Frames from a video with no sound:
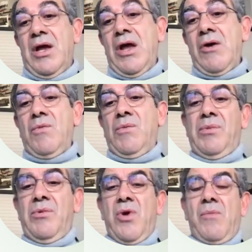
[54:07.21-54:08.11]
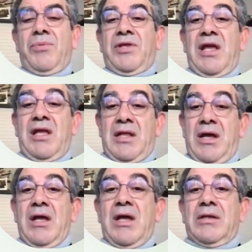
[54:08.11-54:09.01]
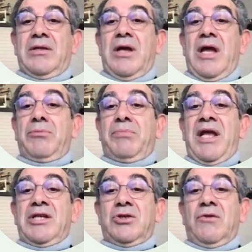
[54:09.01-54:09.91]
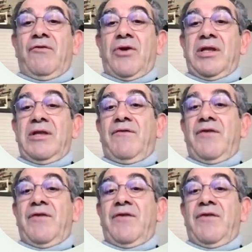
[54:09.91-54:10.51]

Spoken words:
We obtain the expression for a